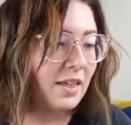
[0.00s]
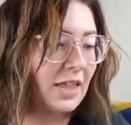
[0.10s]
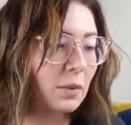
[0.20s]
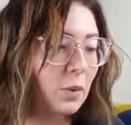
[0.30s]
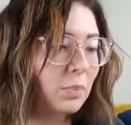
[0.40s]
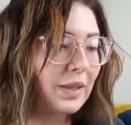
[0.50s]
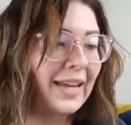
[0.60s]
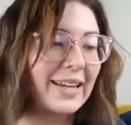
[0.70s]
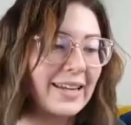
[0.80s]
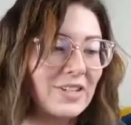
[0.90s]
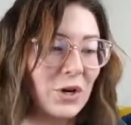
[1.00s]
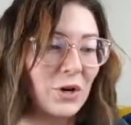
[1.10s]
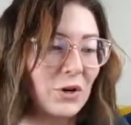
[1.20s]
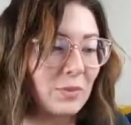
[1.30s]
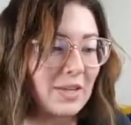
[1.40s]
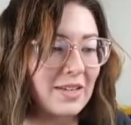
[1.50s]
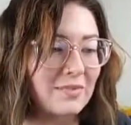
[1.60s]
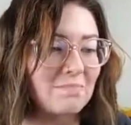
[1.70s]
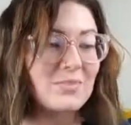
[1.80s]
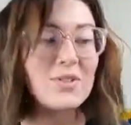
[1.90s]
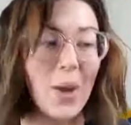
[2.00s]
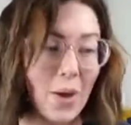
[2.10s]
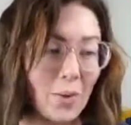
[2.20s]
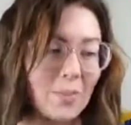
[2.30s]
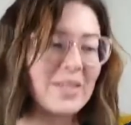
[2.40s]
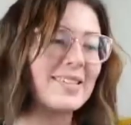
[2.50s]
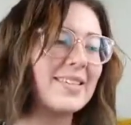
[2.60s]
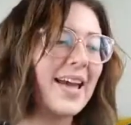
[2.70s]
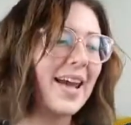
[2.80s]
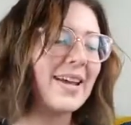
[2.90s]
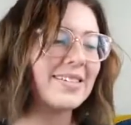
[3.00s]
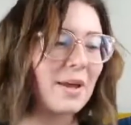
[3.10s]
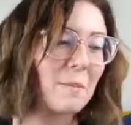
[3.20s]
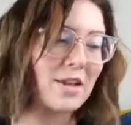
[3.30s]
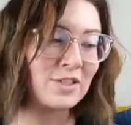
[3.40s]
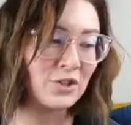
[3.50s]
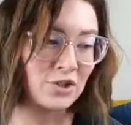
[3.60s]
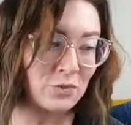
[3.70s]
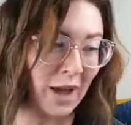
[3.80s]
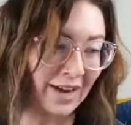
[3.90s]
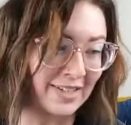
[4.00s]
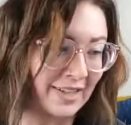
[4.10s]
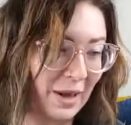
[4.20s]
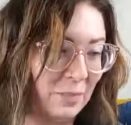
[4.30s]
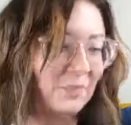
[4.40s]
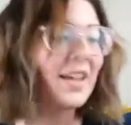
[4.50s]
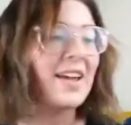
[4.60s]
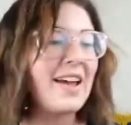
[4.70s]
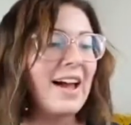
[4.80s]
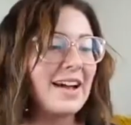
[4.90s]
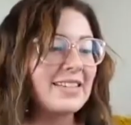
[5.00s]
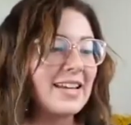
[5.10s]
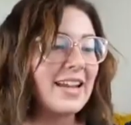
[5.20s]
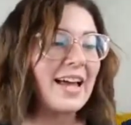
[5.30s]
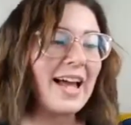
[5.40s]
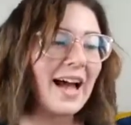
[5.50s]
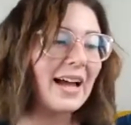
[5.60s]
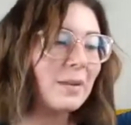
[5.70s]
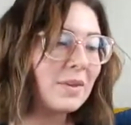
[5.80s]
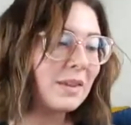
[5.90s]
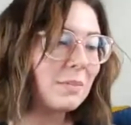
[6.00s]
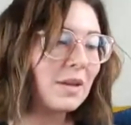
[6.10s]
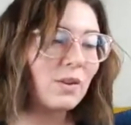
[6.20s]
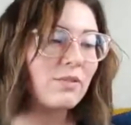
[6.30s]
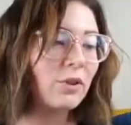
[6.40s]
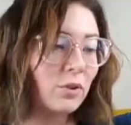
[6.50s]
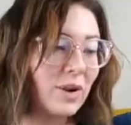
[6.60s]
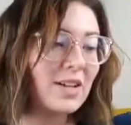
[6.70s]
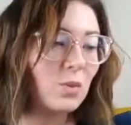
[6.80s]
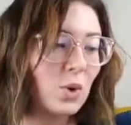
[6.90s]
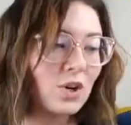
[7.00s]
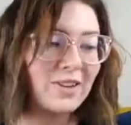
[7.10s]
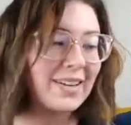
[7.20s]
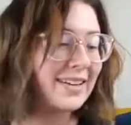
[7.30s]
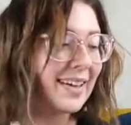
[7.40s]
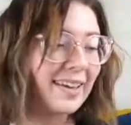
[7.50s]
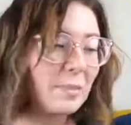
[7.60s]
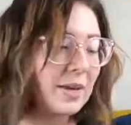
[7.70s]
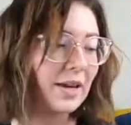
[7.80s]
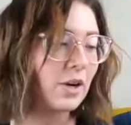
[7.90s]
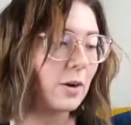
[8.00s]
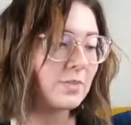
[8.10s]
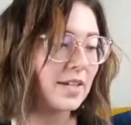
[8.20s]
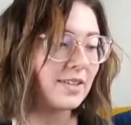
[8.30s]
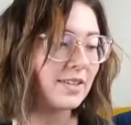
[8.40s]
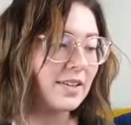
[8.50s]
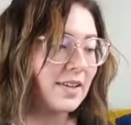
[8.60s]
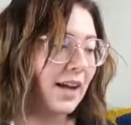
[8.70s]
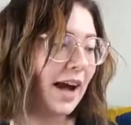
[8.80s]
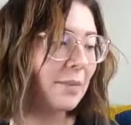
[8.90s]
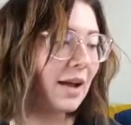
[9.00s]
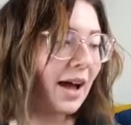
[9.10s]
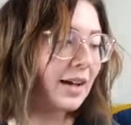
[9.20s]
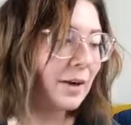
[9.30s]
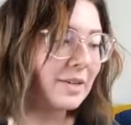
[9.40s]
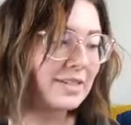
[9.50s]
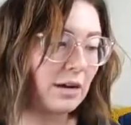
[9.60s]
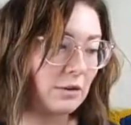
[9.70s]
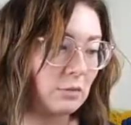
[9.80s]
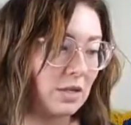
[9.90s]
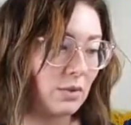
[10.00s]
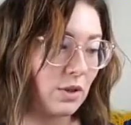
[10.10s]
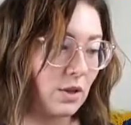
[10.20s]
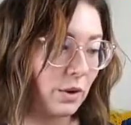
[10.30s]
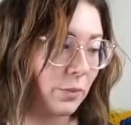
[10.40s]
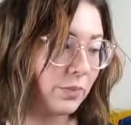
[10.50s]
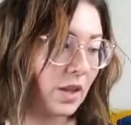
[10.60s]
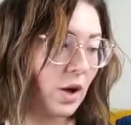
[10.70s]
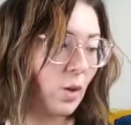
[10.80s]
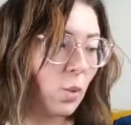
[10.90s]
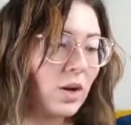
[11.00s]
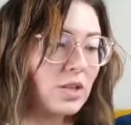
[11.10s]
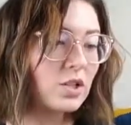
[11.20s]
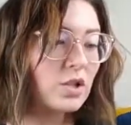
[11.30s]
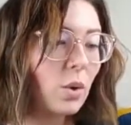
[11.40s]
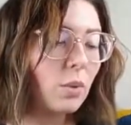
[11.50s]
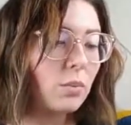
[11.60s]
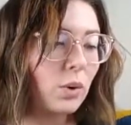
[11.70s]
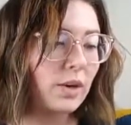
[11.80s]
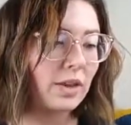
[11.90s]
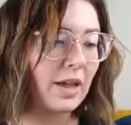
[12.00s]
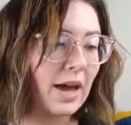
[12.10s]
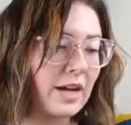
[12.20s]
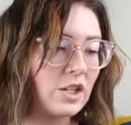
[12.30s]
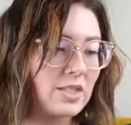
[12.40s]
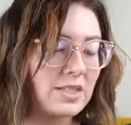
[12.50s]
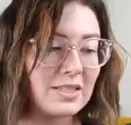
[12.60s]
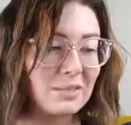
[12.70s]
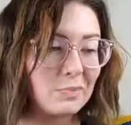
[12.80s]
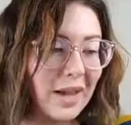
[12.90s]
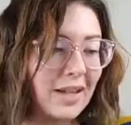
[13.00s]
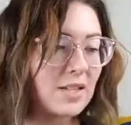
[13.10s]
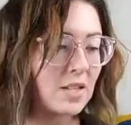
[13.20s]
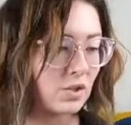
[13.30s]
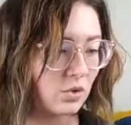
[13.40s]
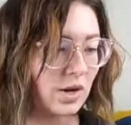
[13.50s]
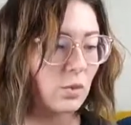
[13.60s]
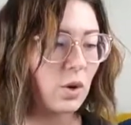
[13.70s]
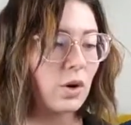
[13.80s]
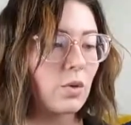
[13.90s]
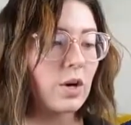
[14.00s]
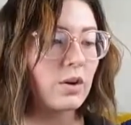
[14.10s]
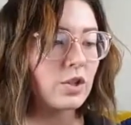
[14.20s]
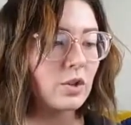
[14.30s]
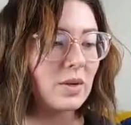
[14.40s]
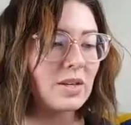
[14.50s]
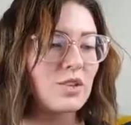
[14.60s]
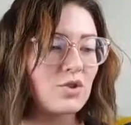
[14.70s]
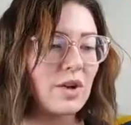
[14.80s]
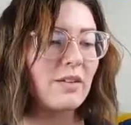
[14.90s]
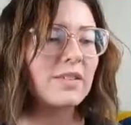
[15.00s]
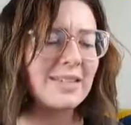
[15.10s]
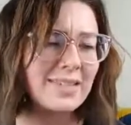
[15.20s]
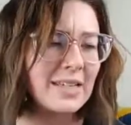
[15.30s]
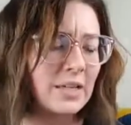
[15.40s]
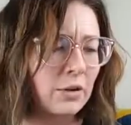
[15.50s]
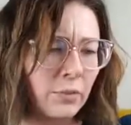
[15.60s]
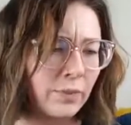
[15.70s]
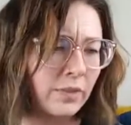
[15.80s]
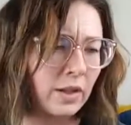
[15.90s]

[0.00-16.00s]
They were planning to hurt me. So, instead, I sent messengers back to them. I said, "I am in the middle of a great work and can't be interrupted. I'm not coming down to meet with you. What is so important that I should suspend this great work we are doing to travel and see you?"